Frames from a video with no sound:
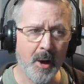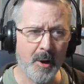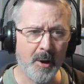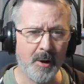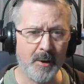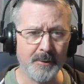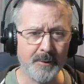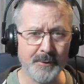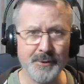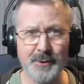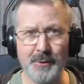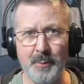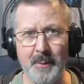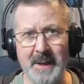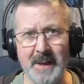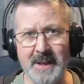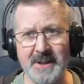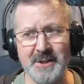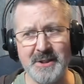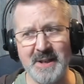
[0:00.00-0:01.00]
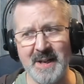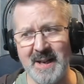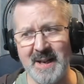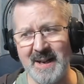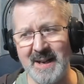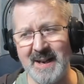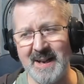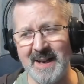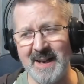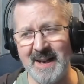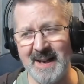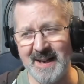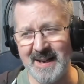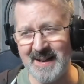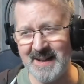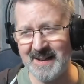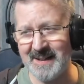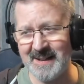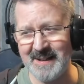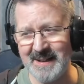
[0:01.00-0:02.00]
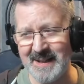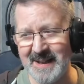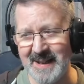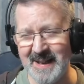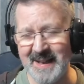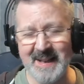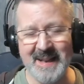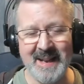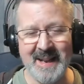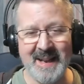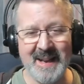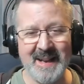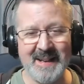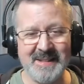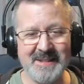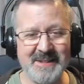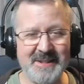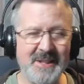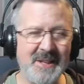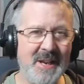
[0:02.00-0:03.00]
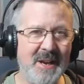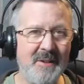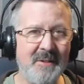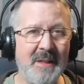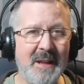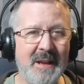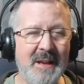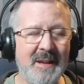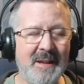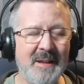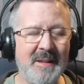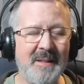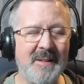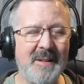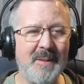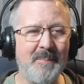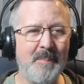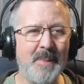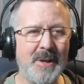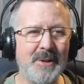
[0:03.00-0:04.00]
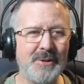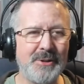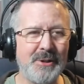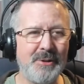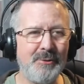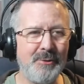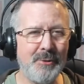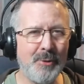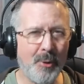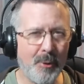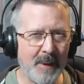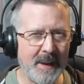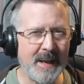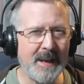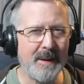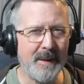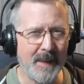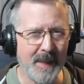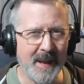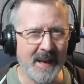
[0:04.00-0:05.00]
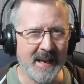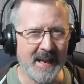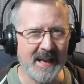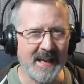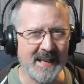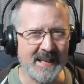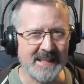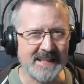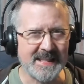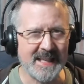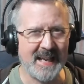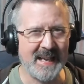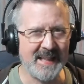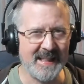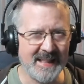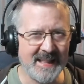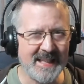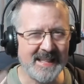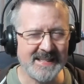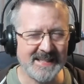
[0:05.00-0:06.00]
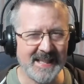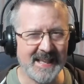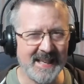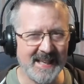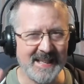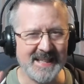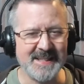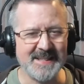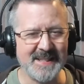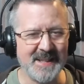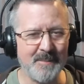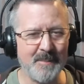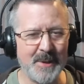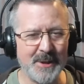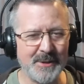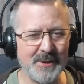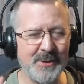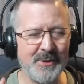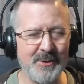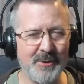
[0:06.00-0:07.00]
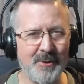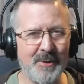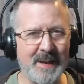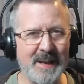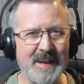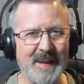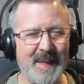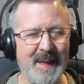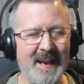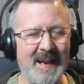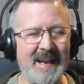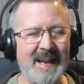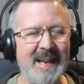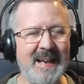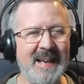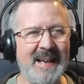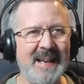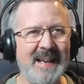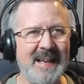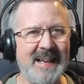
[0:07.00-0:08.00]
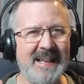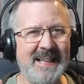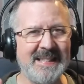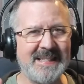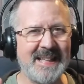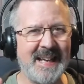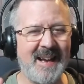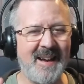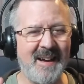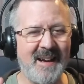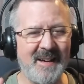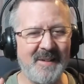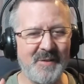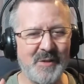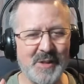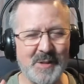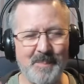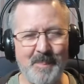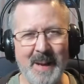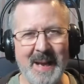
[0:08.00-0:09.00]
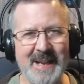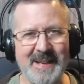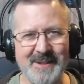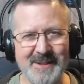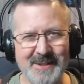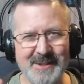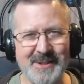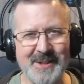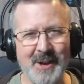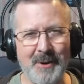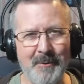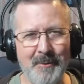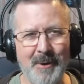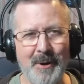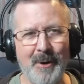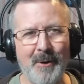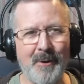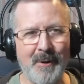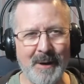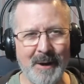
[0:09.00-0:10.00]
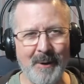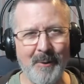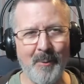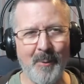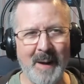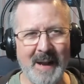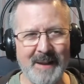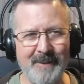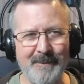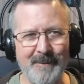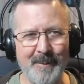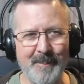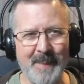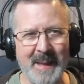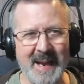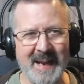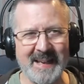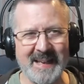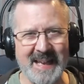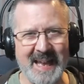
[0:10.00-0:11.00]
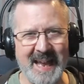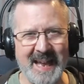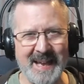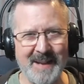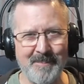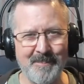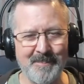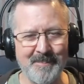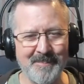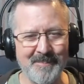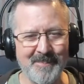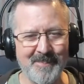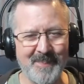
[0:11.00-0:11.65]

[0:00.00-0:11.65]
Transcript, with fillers: on Twitch. And uh, do you know the the most annoying thing is, and this is the most annoying thing, is that I've spent so long away from that game.